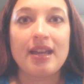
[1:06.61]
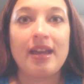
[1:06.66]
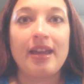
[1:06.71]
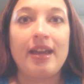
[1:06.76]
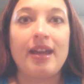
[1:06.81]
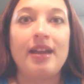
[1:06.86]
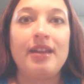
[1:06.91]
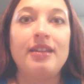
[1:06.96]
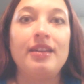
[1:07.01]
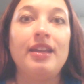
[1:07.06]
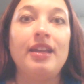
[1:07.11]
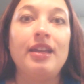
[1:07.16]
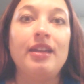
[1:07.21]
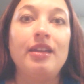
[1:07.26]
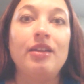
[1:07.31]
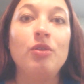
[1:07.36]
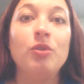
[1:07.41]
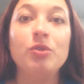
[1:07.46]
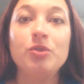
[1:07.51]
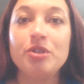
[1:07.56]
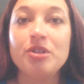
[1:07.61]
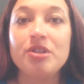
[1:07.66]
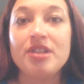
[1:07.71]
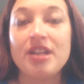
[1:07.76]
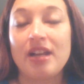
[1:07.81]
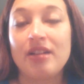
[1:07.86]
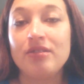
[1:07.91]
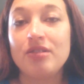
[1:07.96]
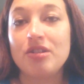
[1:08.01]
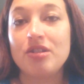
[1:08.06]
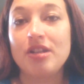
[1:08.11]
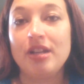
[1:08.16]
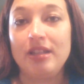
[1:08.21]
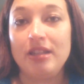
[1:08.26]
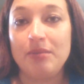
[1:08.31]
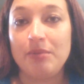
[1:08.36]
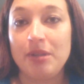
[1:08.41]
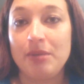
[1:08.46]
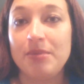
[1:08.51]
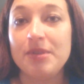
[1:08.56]
I had a ultrasound to check
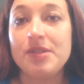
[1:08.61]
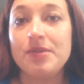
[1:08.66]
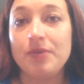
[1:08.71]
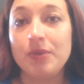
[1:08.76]
the baby's